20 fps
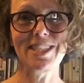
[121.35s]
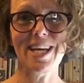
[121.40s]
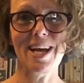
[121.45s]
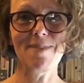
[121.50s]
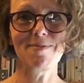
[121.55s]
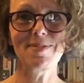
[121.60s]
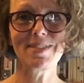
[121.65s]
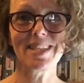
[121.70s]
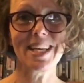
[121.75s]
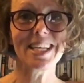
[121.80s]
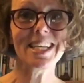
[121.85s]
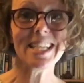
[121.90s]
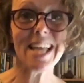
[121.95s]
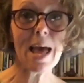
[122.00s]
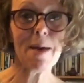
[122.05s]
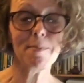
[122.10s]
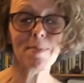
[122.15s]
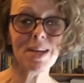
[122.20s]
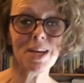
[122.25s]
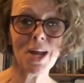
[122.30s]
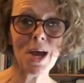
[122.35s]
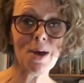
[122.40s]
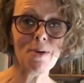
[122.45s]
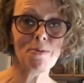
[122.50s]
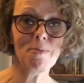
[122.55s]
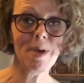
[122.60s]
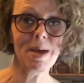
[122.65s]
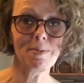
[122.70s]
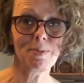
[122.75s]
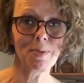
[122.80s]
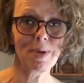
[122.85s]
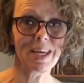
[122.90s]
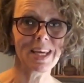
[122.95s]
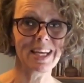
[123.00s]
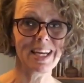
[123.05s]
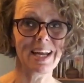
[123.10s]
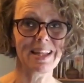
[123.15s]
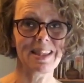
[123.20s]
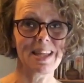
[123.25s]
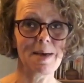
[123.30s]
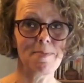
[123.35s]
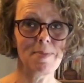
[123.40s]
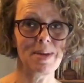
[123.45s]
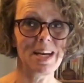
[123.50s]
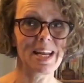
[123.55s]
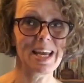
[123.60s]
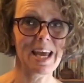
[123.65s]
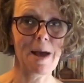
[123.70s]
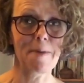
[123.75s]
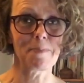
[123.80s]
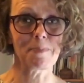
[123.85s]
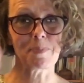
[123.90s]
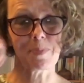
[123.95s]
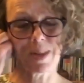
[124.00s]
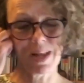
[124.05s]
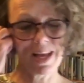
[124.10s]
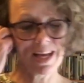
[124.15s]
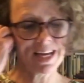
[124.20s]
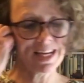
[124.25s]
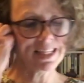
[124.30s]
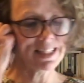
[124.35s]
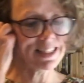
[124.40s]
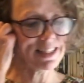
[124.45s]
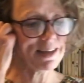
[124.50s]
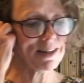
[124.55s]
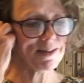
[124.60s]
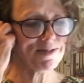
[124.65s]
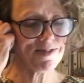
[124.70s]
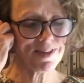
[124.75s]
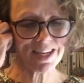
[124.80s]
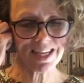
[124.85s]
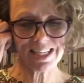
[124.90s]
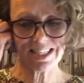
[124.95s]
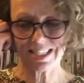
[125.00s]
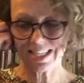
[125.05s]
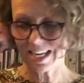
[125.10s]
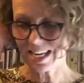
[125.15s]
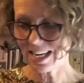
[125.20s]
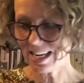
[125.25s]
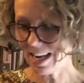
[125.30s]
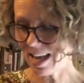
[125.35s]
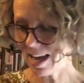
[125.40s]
jams, then let me know, maybe we can add them in again. So the first little